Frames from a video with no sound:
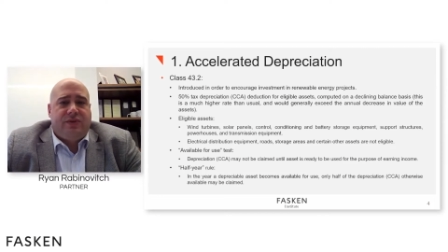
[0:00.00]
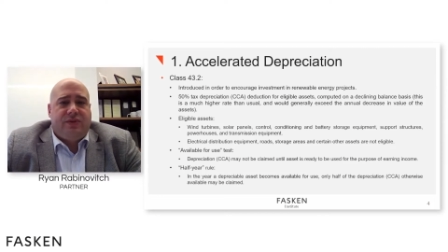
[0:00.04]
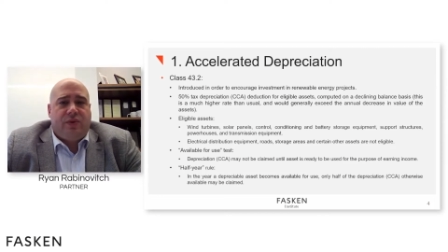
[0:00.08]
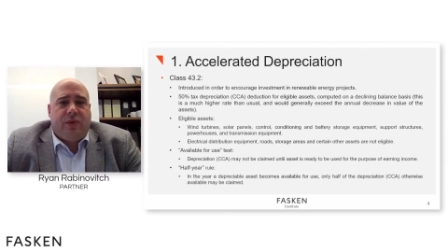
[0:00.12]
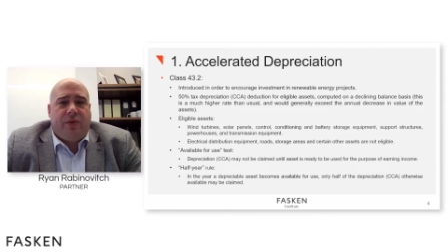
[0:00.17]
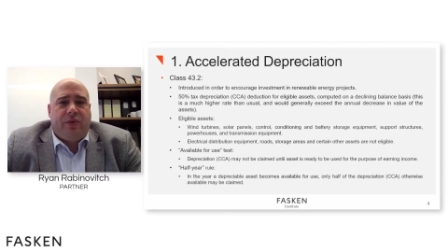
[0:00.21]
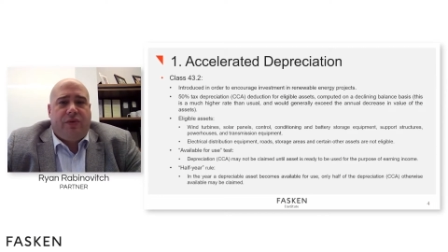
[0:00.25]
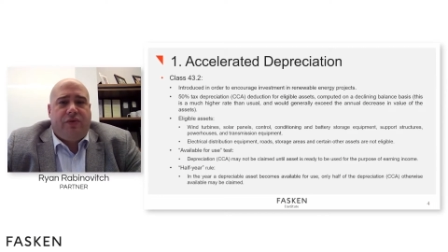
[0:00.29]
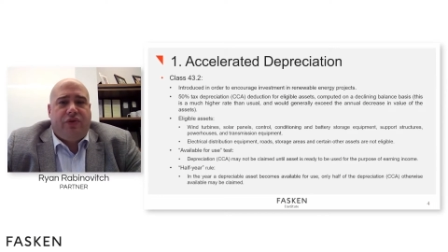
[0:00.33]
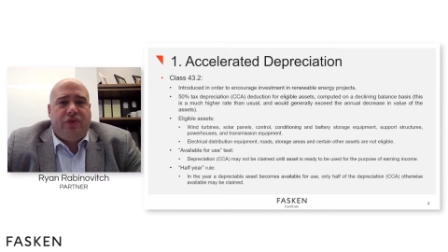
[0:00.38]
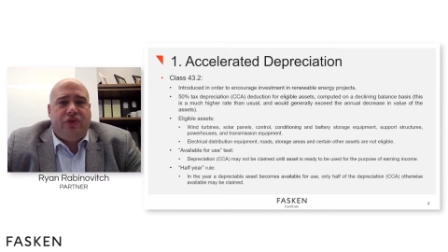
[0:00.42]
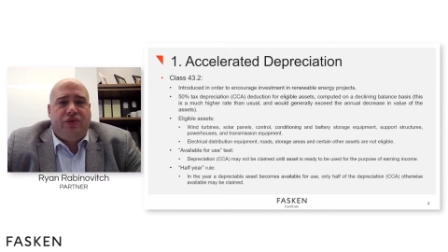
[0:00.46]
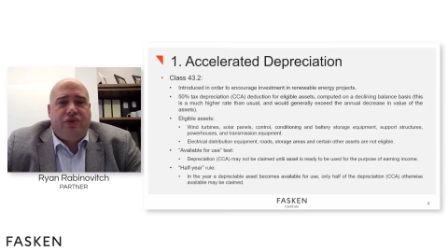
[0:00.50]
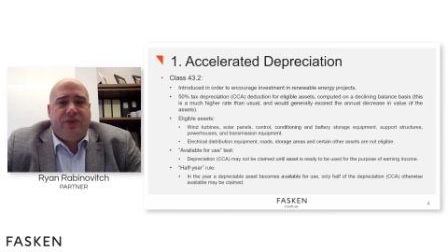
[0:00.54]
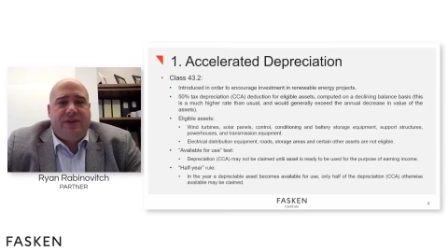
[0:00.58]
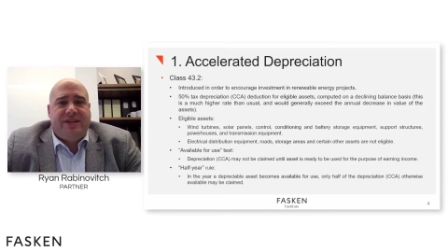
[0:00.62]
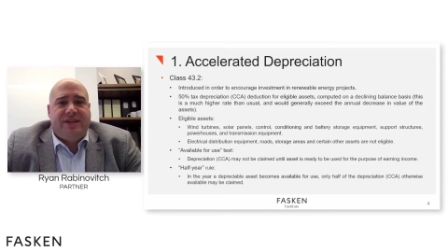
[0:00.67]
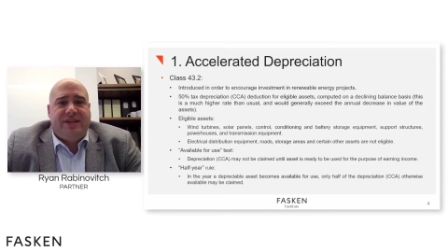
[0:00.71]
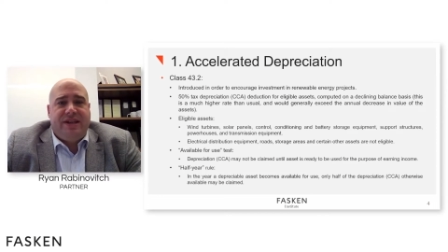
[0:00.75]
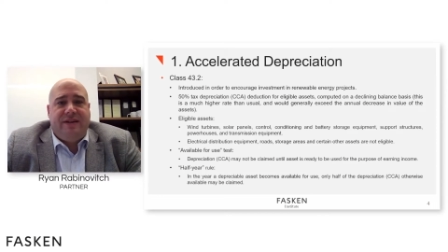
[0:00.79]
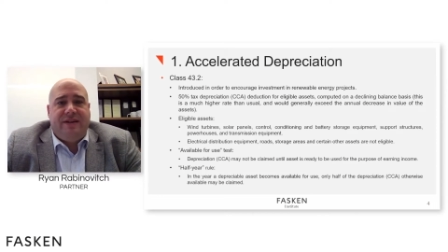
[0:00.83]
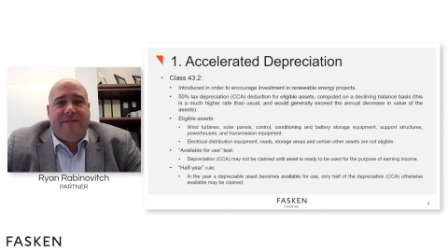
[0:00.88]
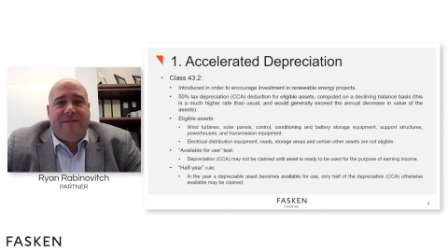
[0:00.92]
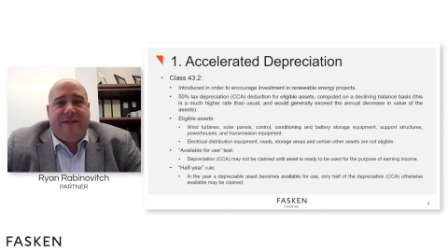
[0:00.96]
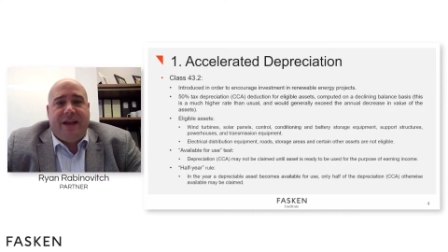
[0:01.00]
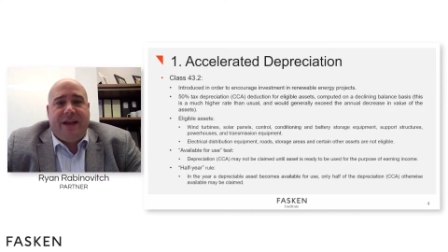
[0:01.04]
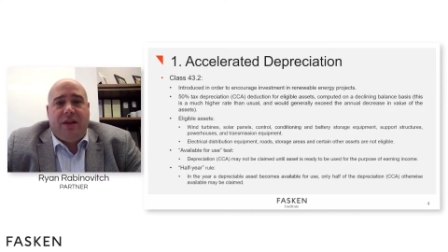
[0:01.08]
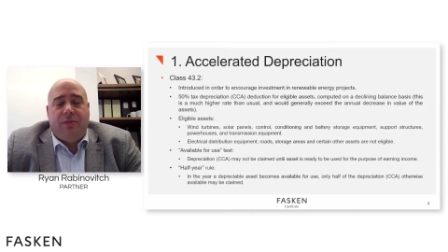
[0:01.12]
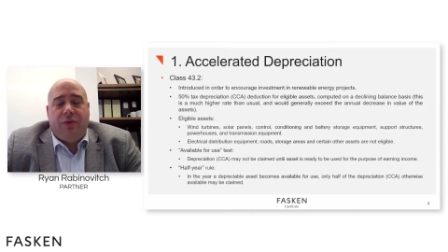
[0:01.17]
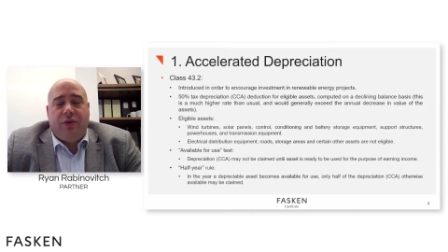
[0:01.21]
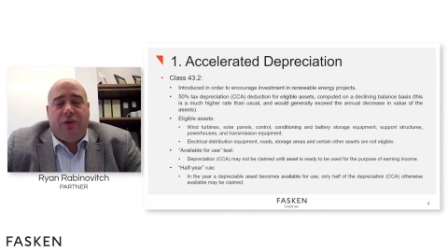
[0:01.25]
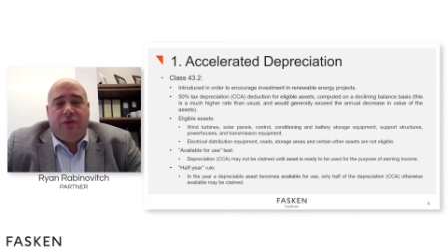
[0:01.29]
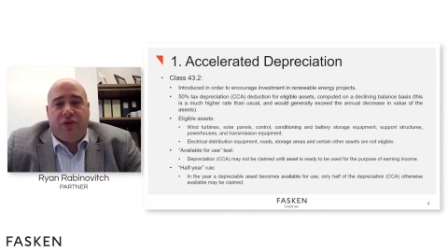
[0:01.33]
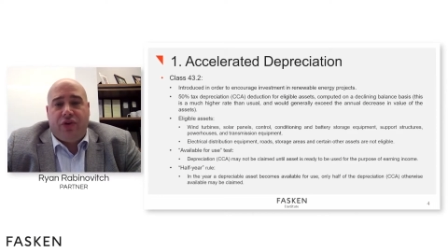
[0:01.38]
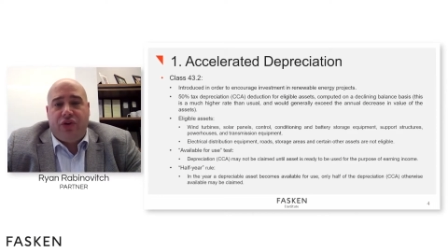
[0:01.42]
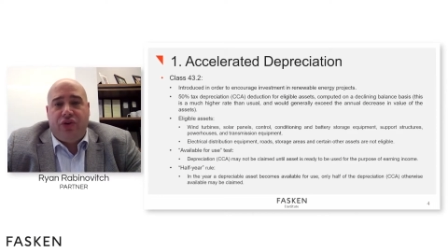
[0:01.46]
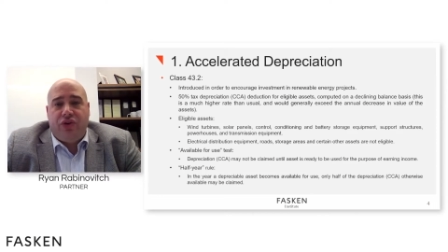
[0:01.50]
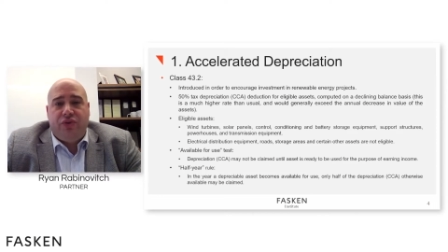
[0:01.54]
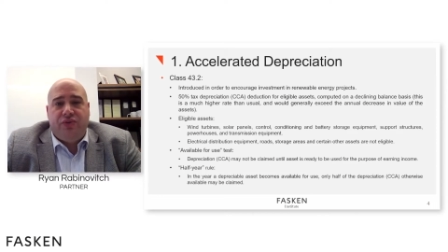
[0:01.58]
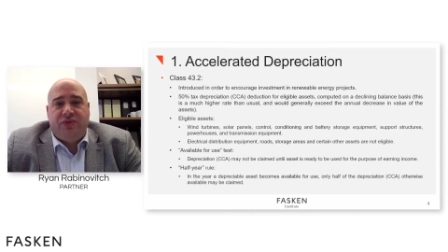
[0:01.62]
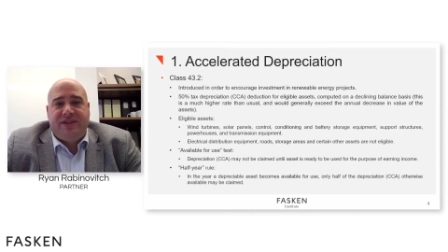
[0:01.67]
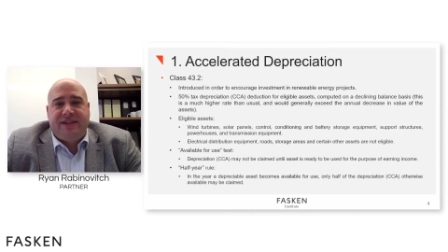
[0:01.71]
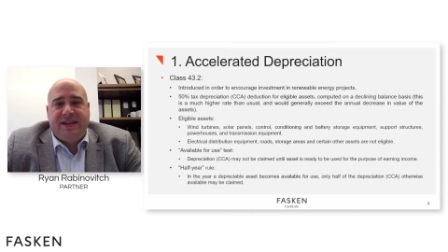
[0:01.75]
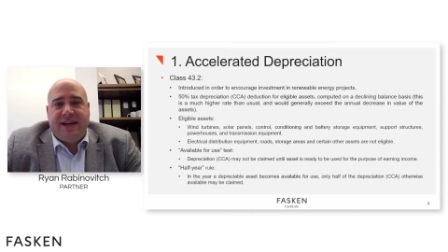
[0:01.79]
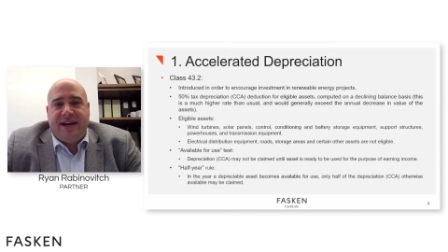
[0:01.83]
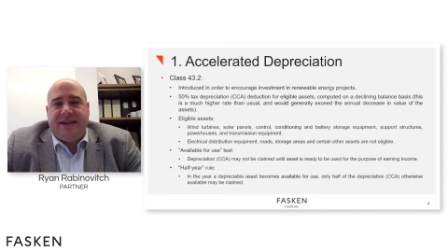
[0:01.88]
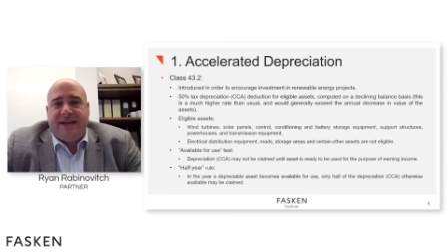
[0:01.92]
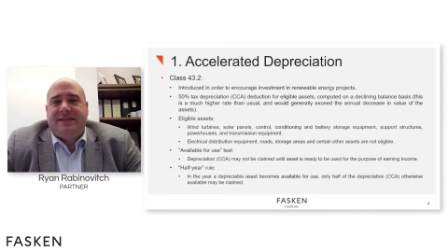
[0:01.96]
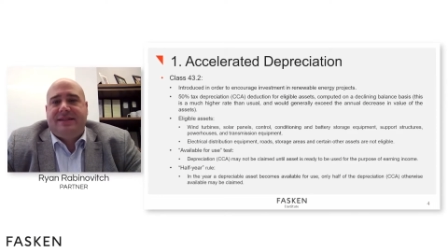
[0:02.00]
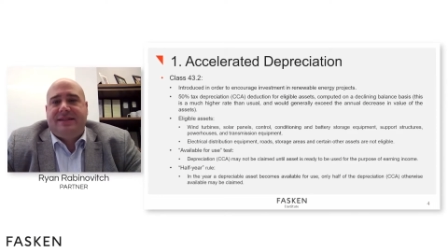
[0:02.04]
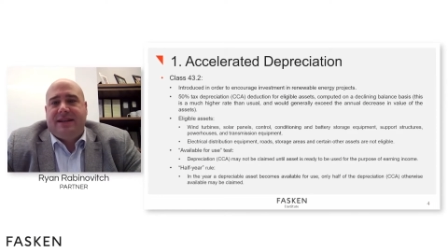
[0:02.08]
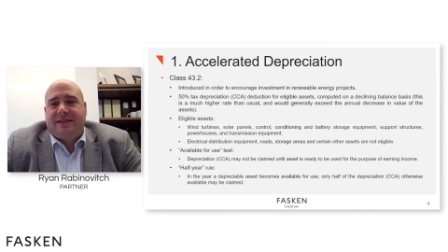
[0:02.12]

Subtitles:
what we refer to as the available for use test.